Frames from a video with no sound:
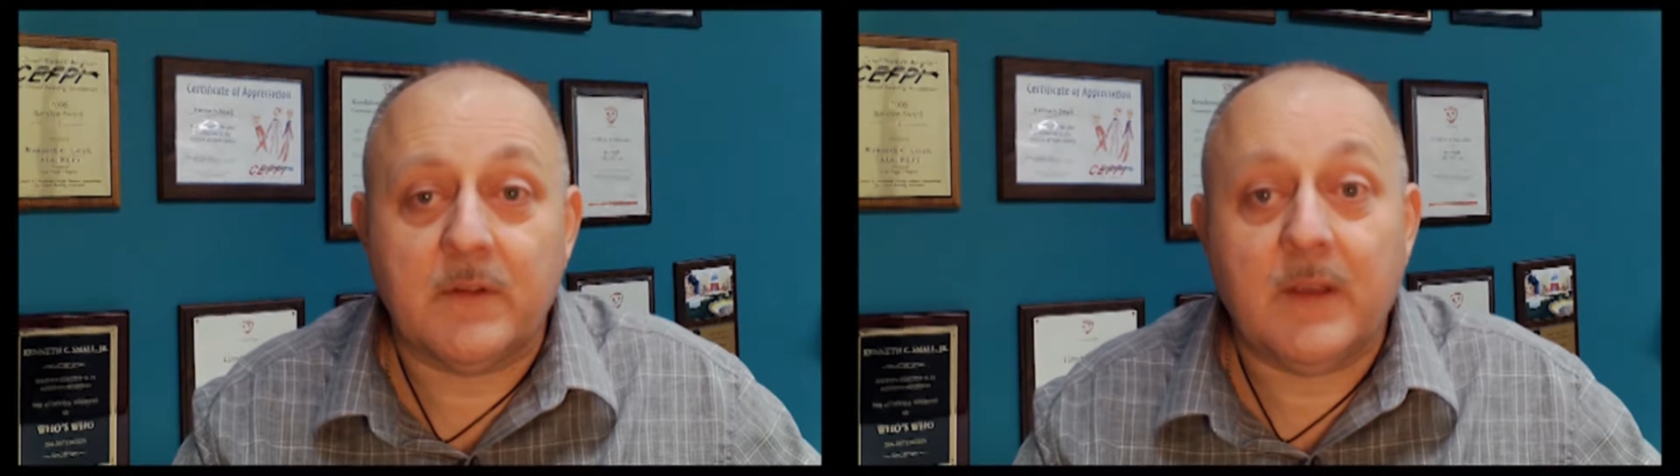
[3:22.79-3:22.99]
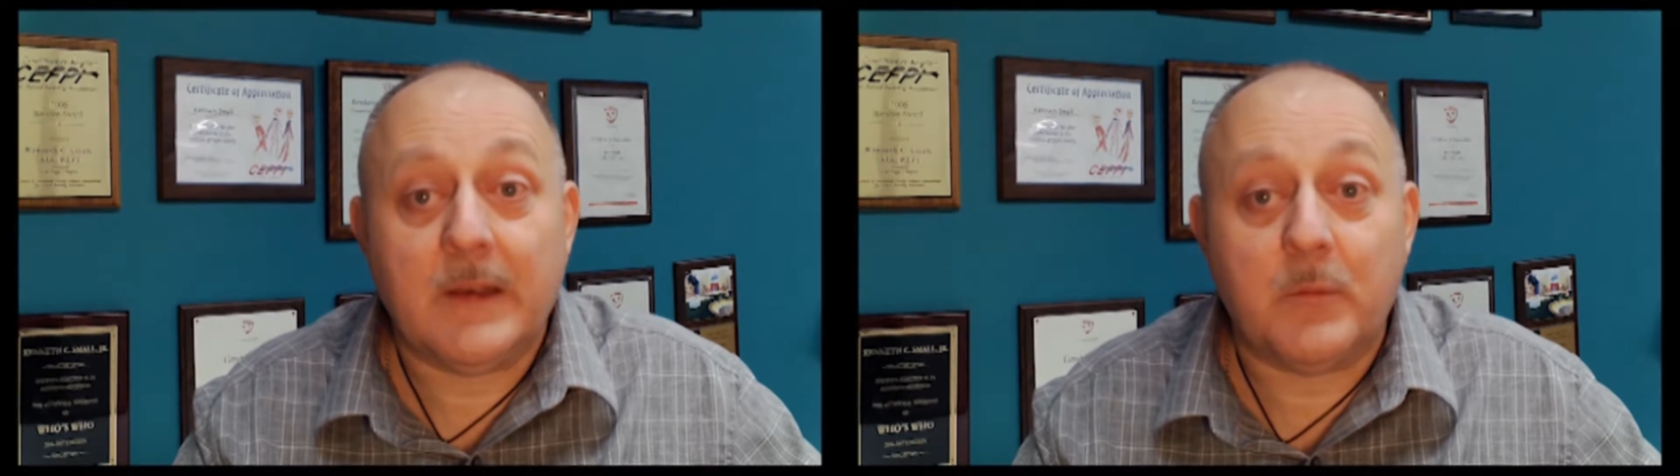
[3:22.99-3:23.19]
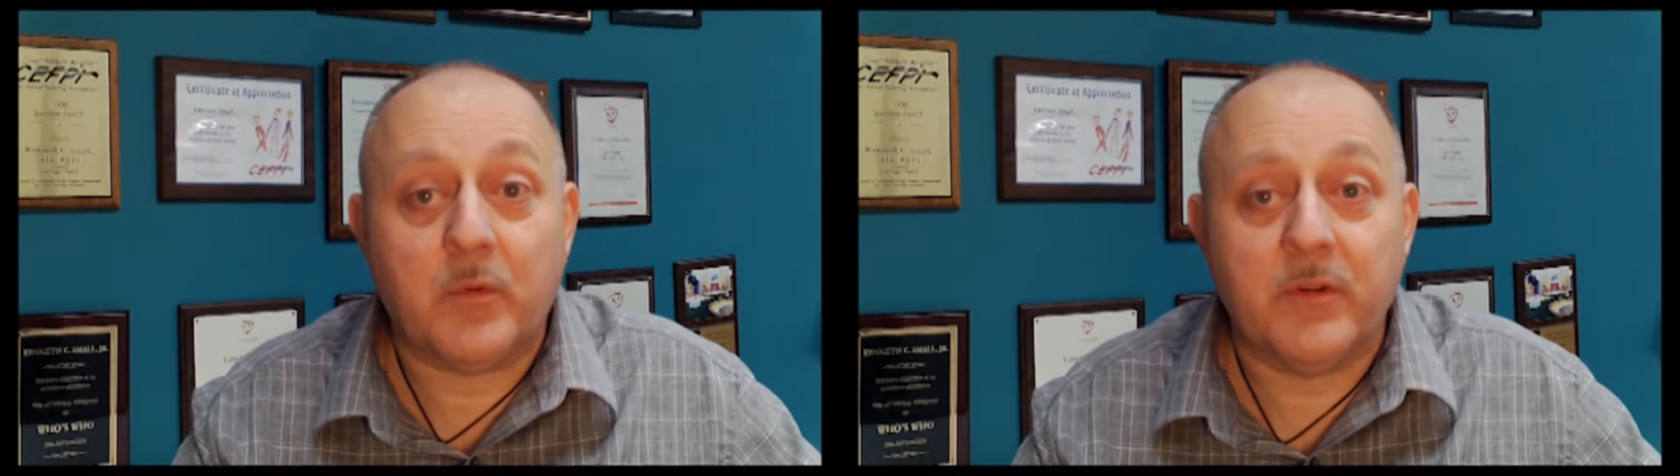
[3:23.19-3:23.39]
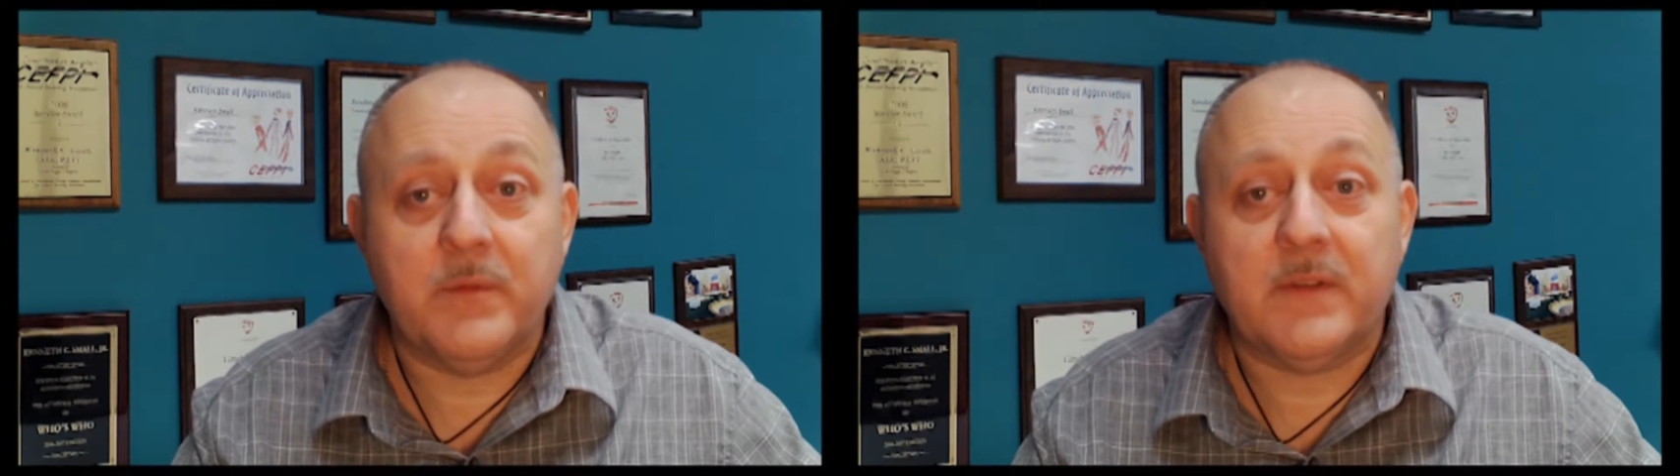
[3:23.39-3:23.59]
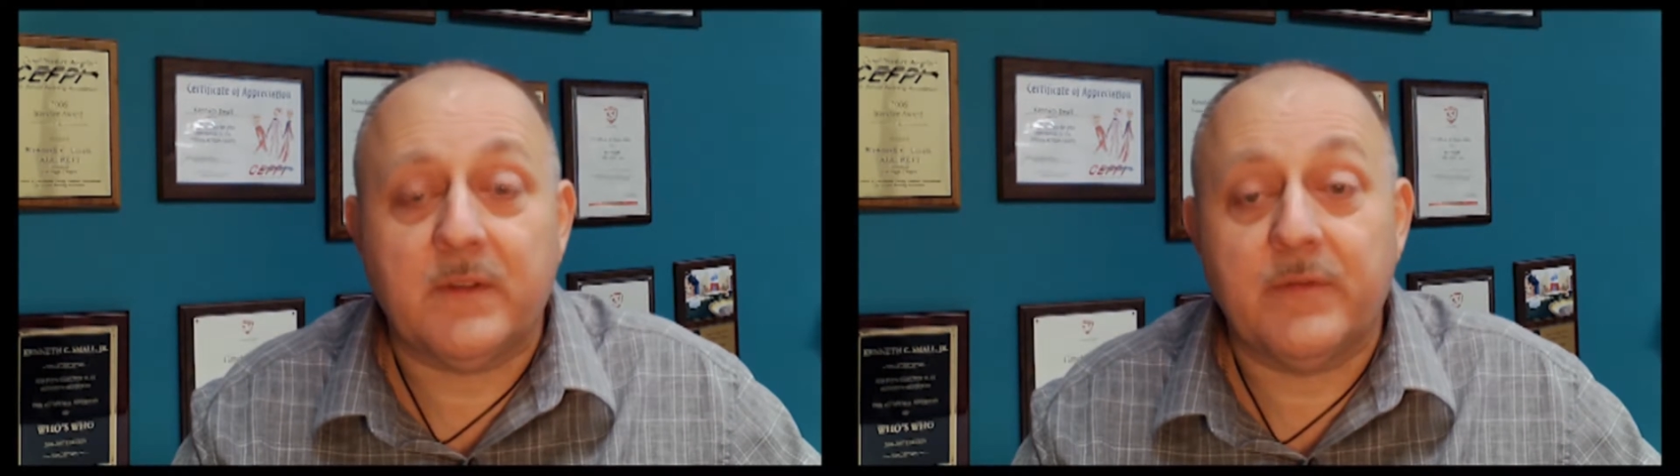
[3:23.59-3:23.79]
tenant
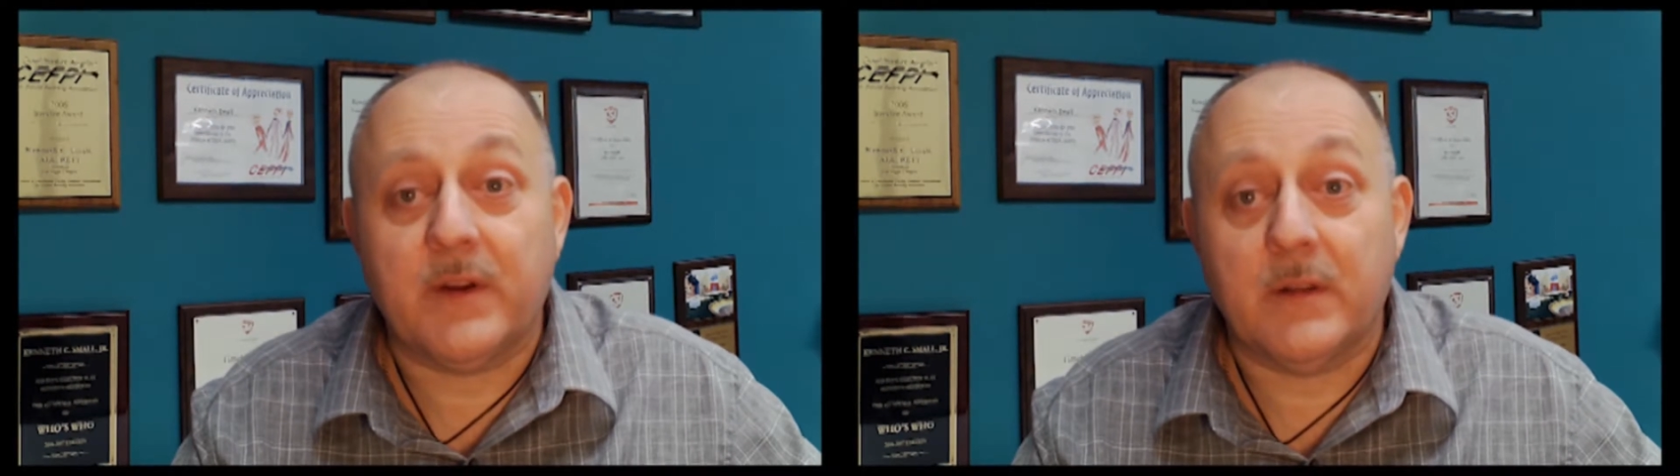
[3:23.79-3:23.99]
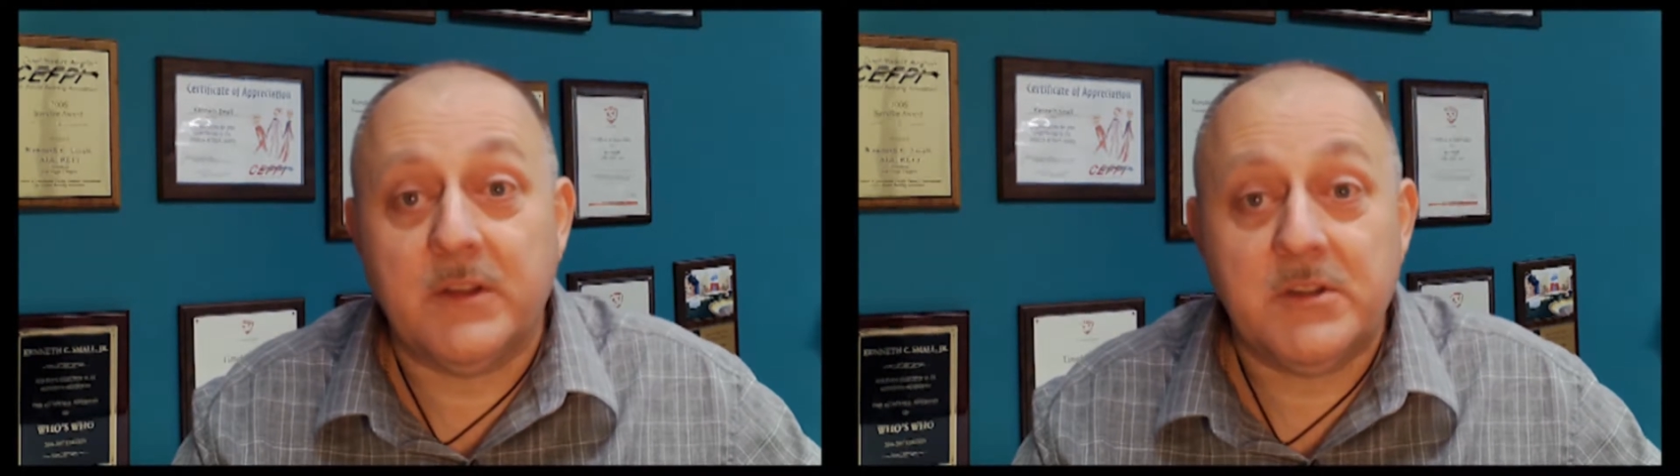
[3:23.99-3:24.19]
improvements are a fairly